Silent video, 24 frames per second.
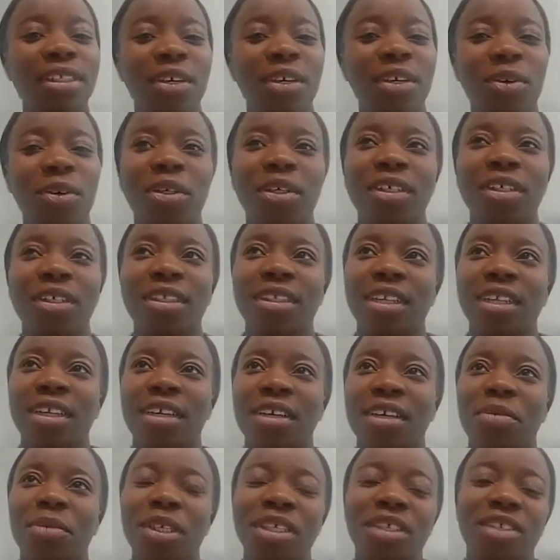There was
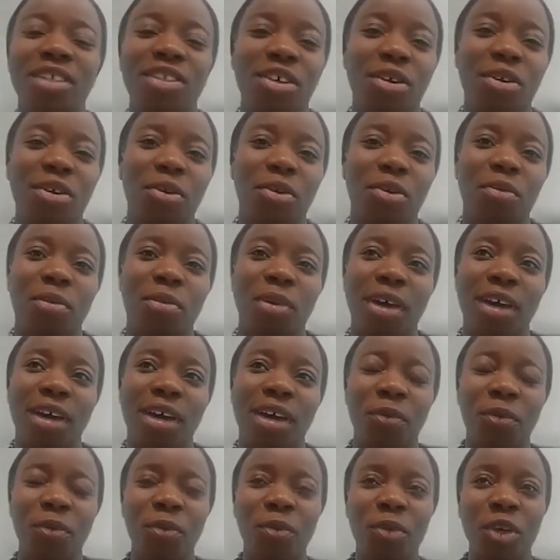a teacher of
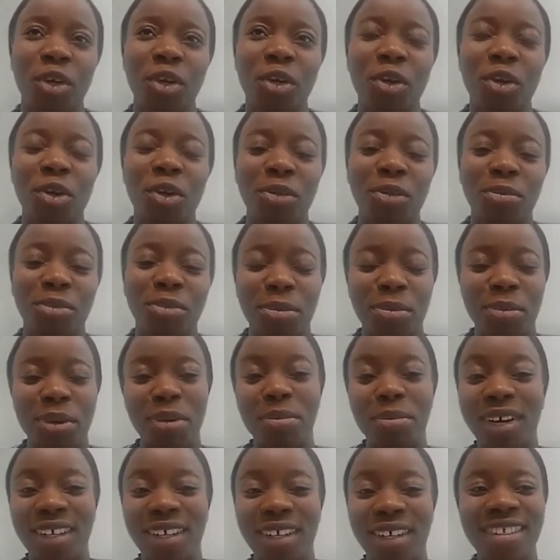mine whom we called Baba
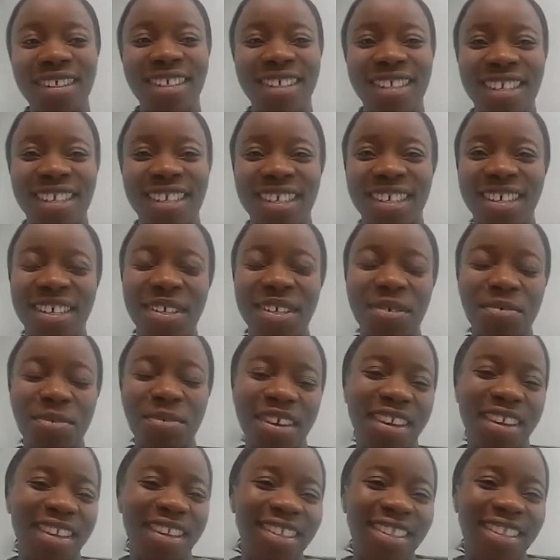Mat. It
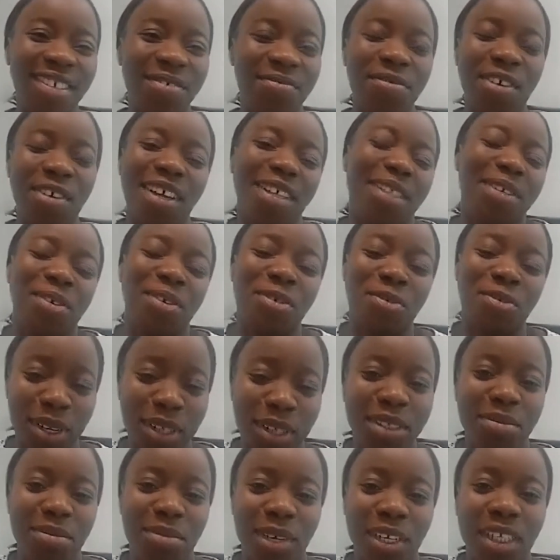meant father of
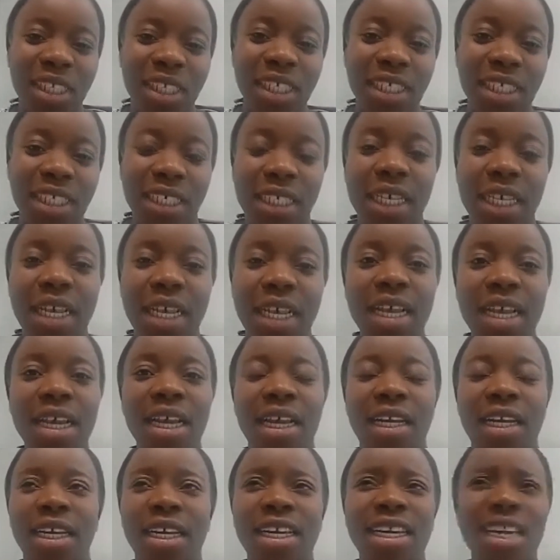mathematics.
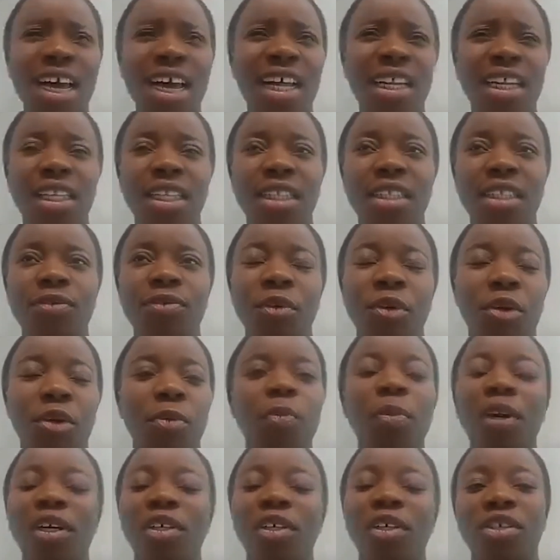And he had this very
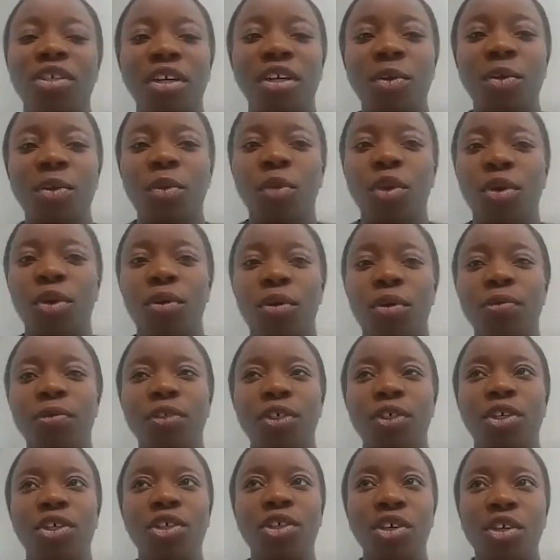passionate way of
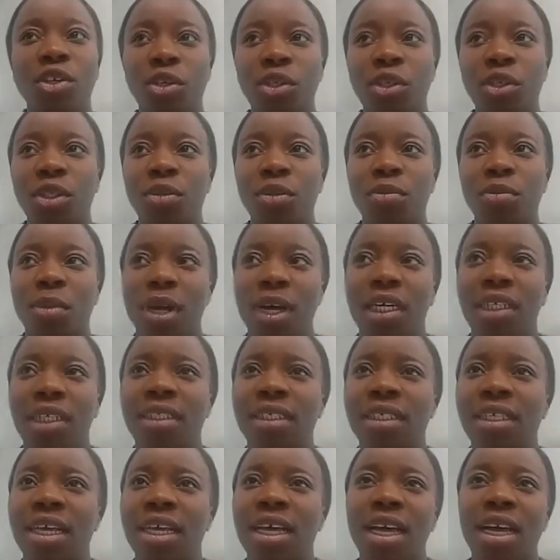teaching us
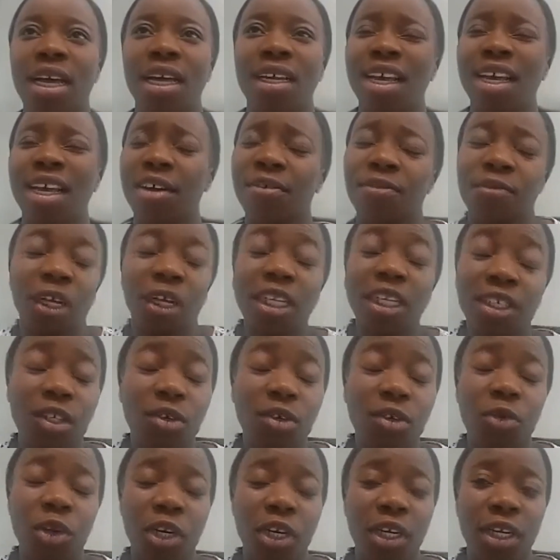math. And I fell in
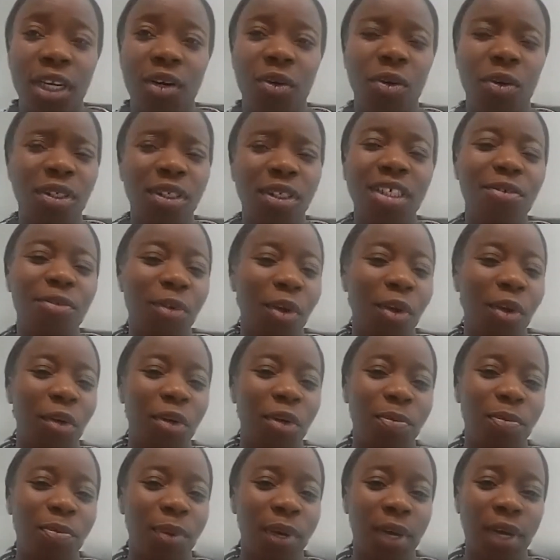love with it. I wasn't the
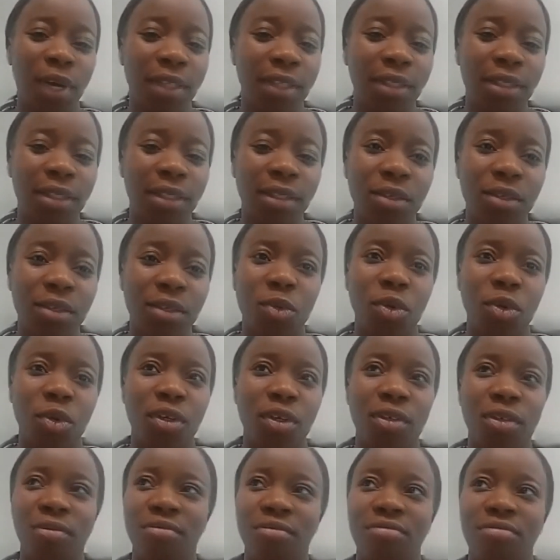very best
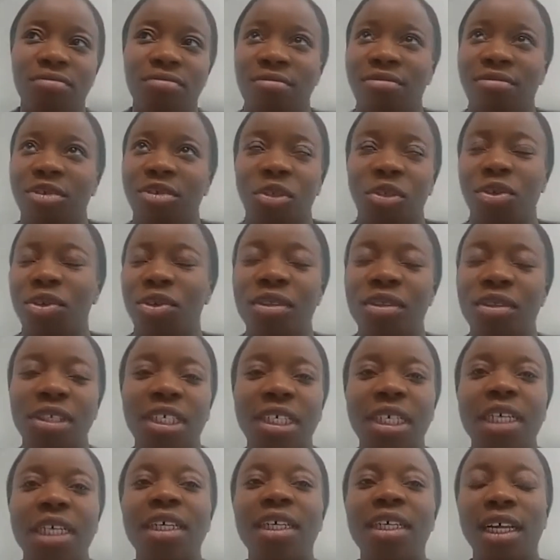or
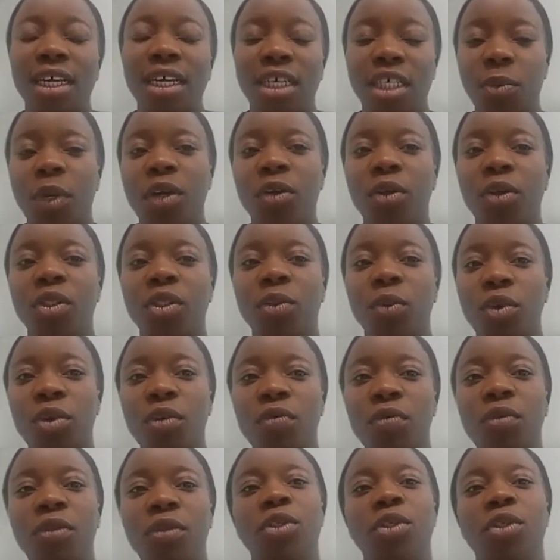student in class, but I was one
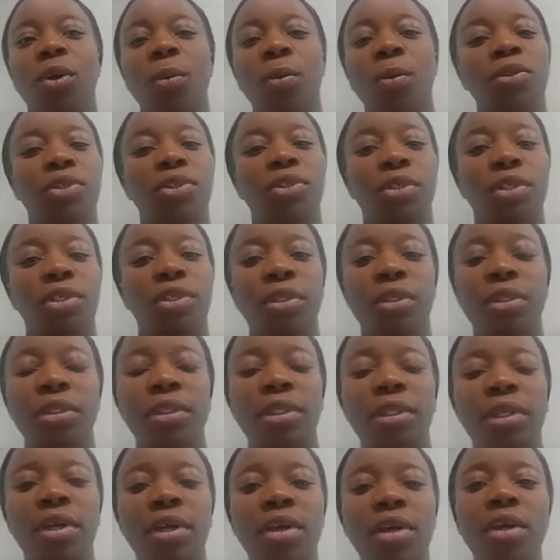of the top
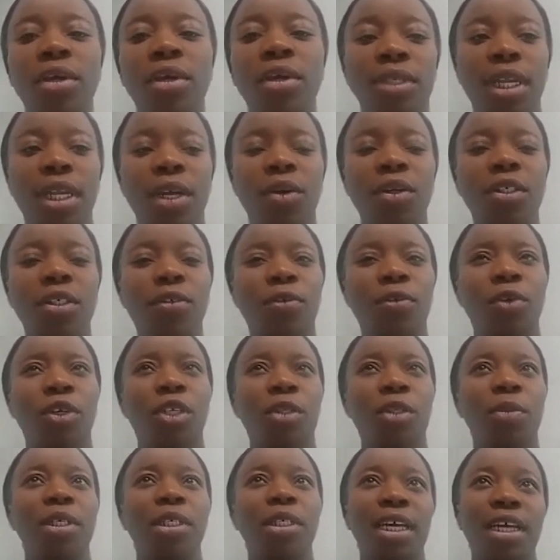students. So that was the
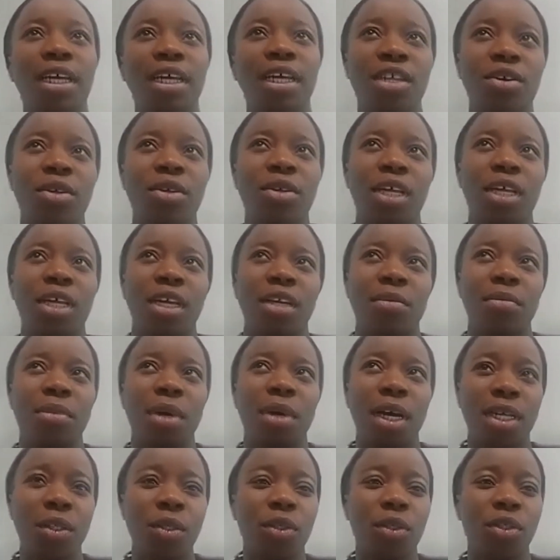first place I knew that
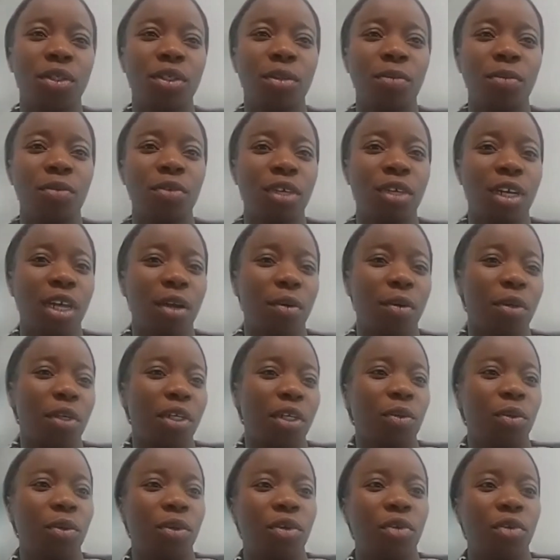math was something I
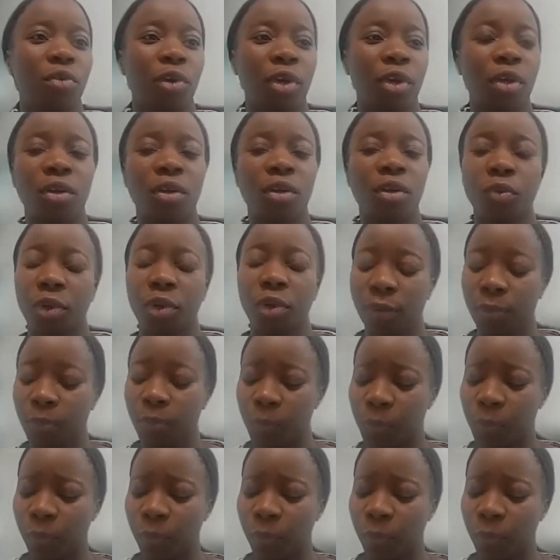really want to reckon with.